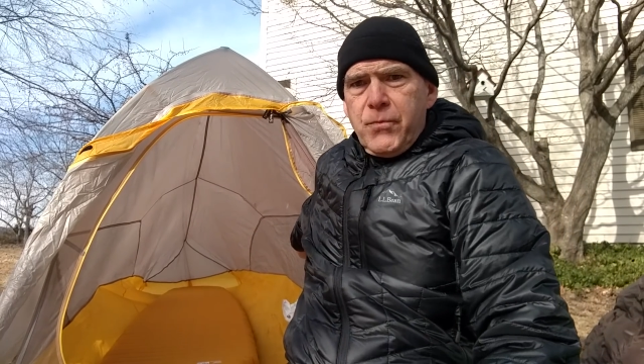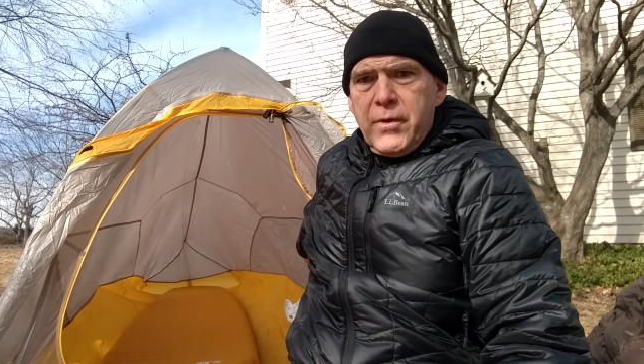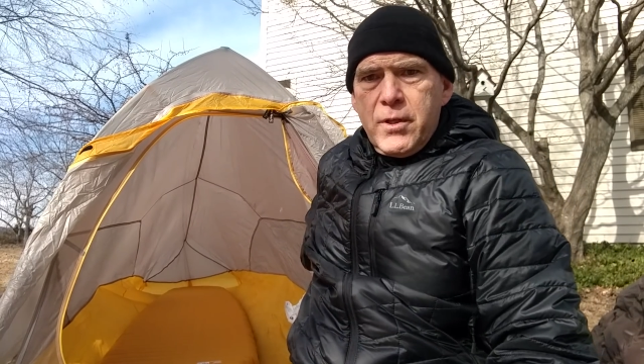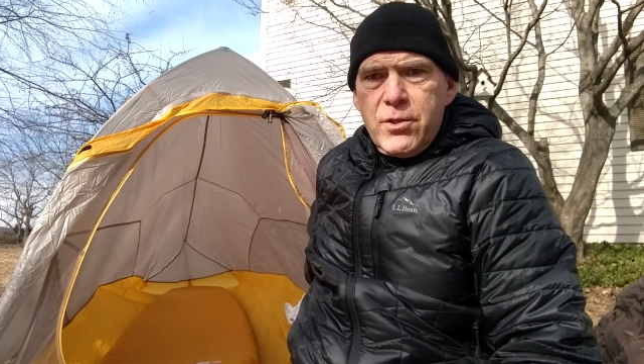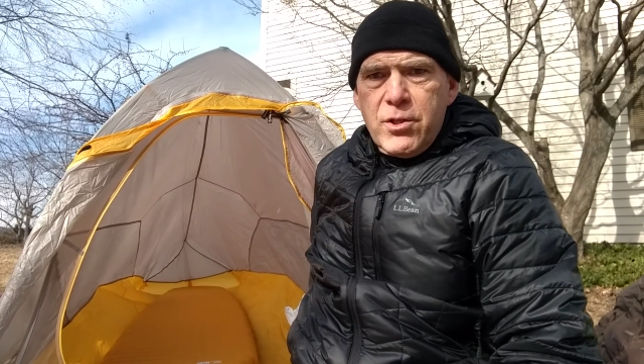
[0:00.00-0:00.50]

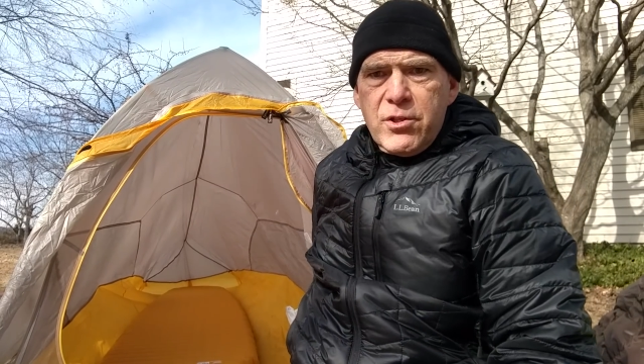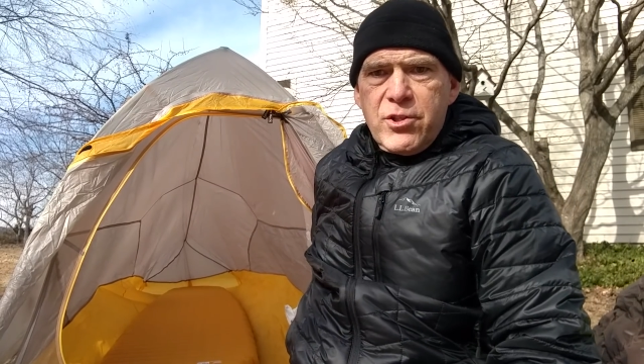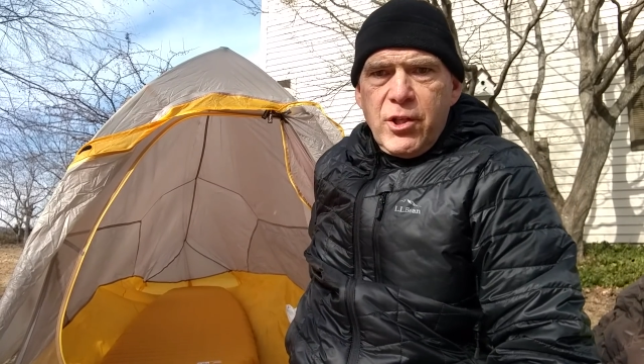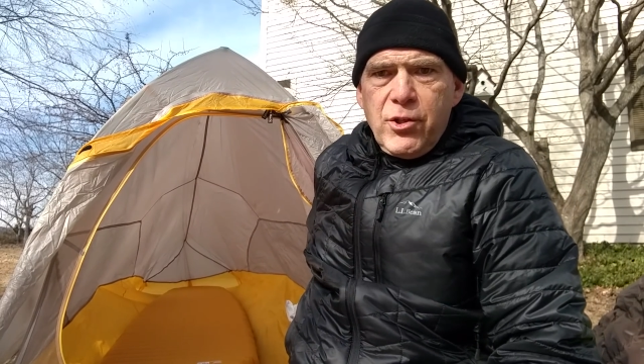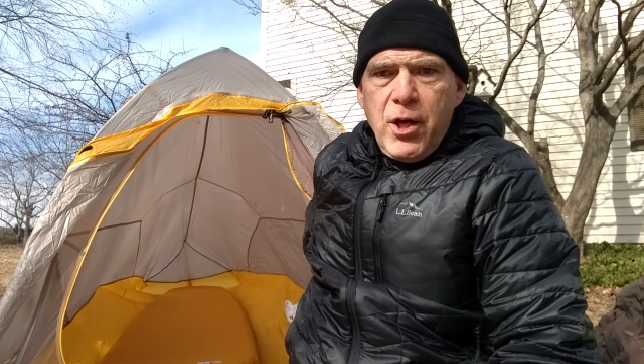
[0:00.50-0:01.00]
This is
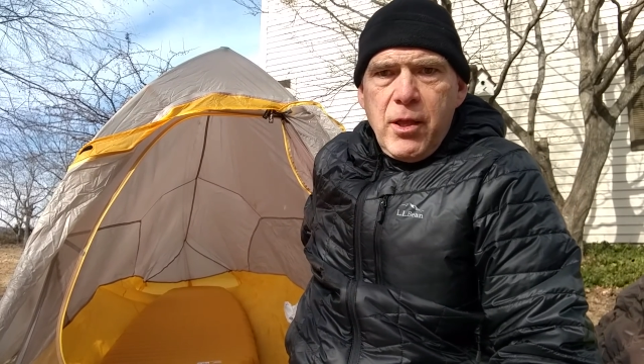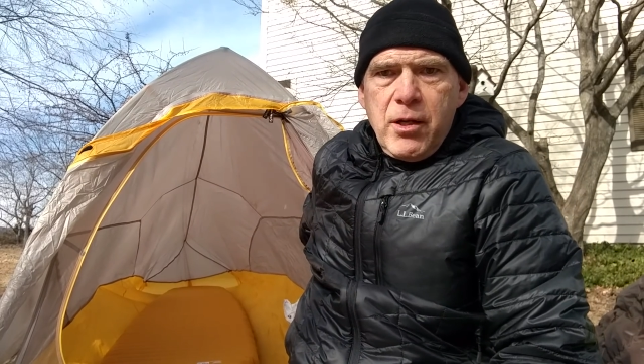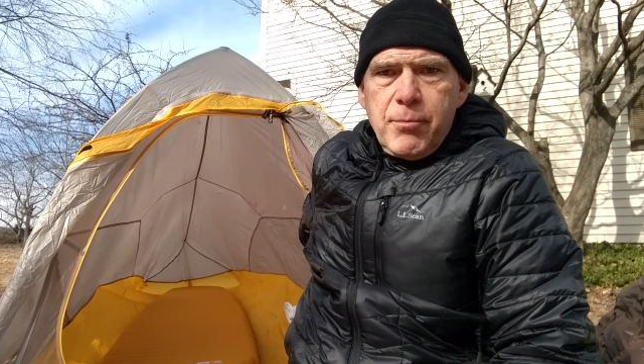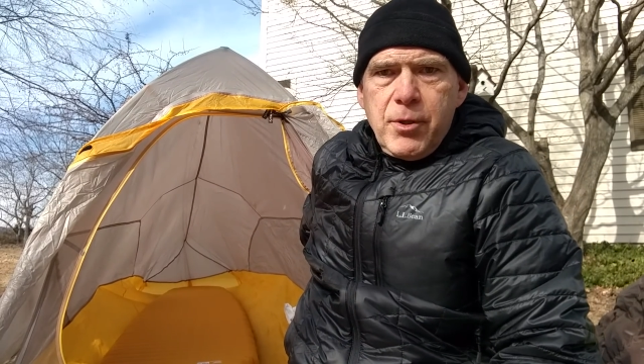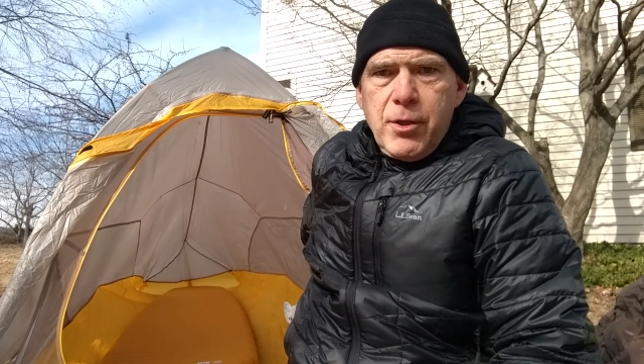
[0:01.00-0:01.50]
still nylon
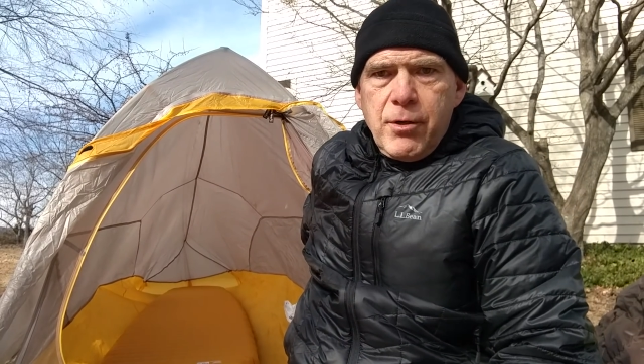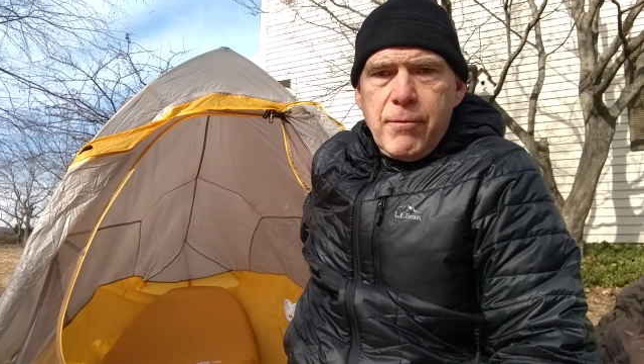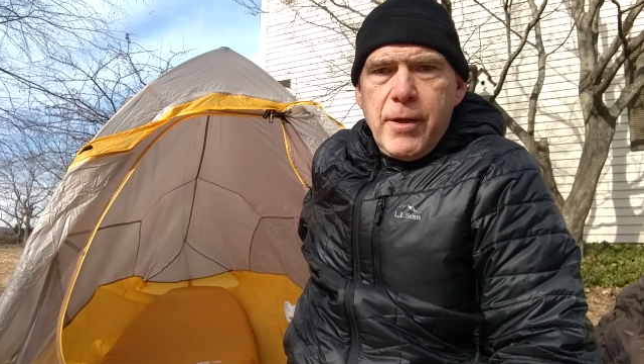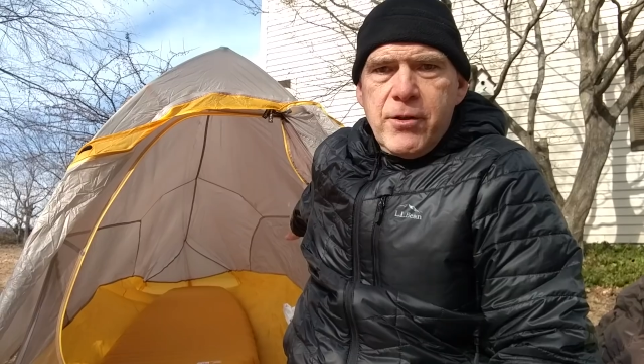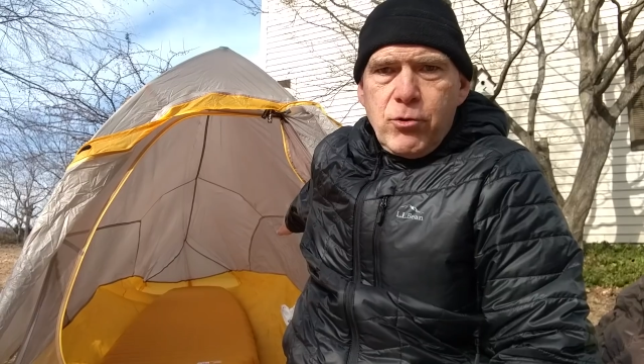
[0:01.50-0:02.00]
up to here,
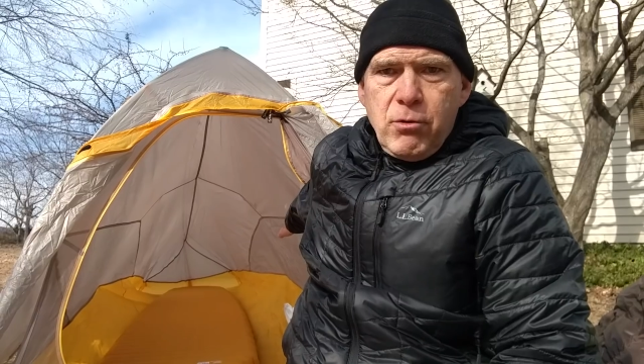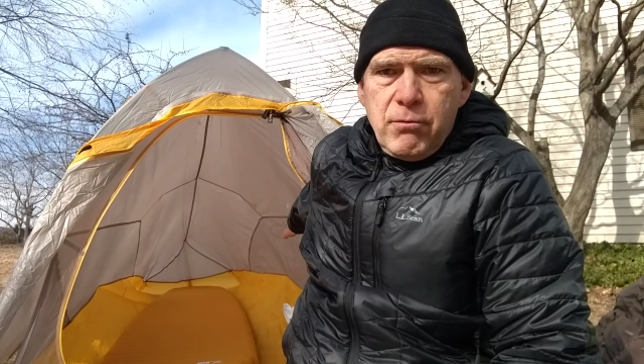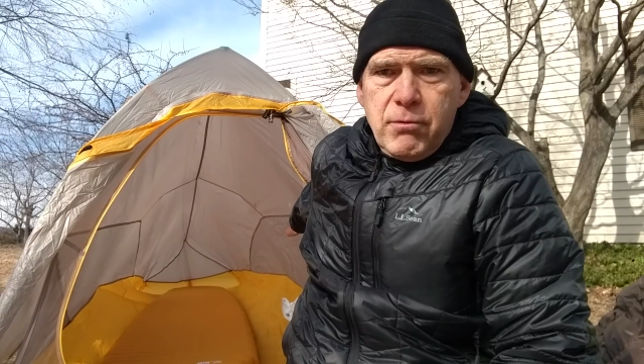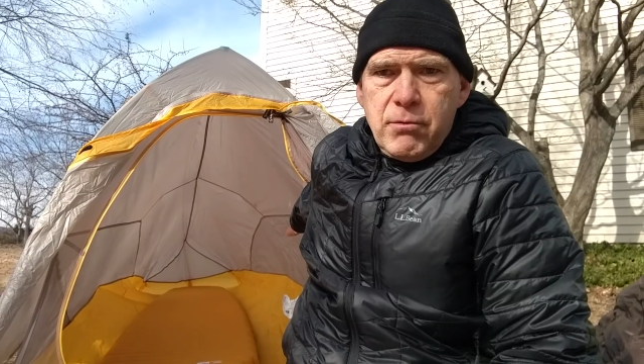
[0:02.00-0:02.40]
and it's all